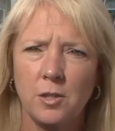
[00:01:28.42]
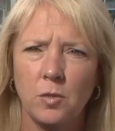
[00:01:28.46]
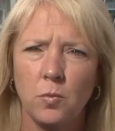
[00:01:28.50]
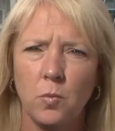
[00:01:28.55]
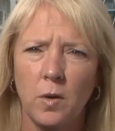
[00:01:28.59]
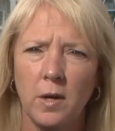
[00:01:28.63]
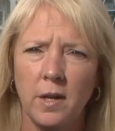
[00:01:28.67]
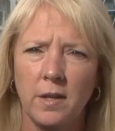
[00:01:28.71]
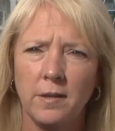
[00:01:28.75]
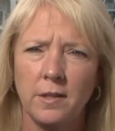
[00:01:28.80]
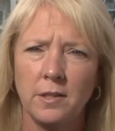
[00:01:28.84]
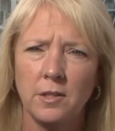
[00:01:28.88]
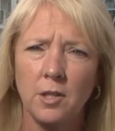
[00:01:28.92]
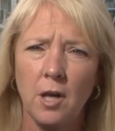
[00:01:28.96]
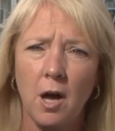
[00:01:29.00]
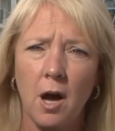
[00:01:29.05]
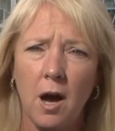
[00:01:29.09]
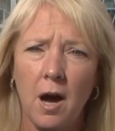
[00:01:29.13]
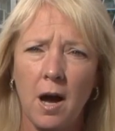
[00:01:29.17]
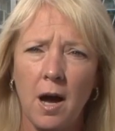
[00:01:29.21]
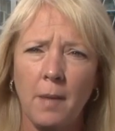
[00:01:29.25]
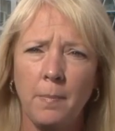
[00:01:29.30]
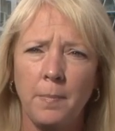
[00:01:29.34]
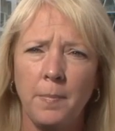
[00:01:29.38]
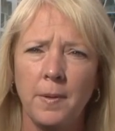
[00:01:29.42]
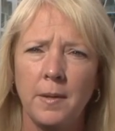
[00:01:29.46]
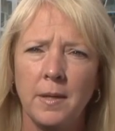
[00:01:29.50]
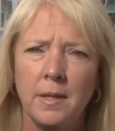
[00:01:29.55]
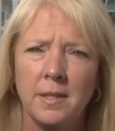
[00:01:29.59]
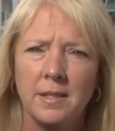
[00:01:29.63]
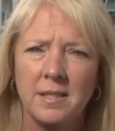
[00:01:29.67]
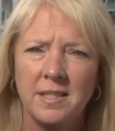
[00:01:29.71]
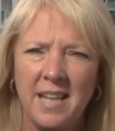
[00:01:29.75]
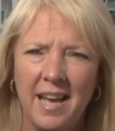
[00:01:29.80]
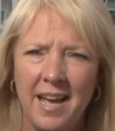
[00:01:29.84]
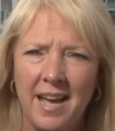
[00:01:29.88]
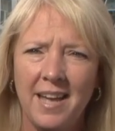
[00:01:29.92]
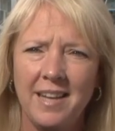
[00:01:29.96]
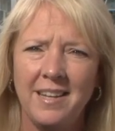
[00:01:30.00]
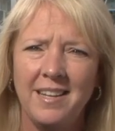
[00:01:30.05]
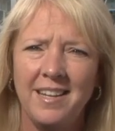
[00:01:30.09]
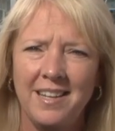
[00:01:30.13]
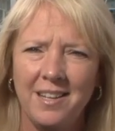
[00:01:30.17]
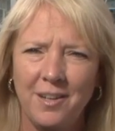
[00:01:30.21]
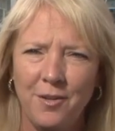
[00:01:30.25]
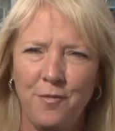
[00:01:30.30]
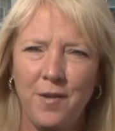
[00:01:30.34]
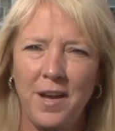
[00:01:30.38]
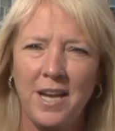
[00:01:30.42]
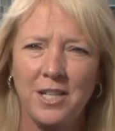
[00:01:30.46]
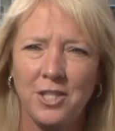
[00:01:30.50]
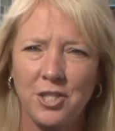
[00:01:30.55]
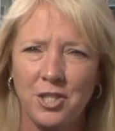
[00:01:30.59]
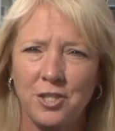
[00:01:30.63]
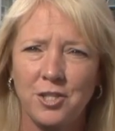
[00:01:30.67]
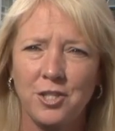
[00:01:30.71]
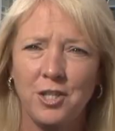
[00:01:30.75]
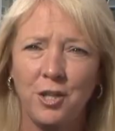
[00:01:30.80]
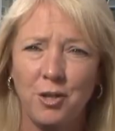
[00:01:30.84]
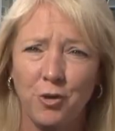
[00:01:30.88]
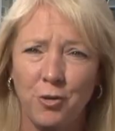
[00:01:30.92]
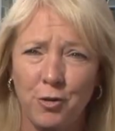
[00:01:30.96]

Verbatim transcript: as one of the top ten innovations in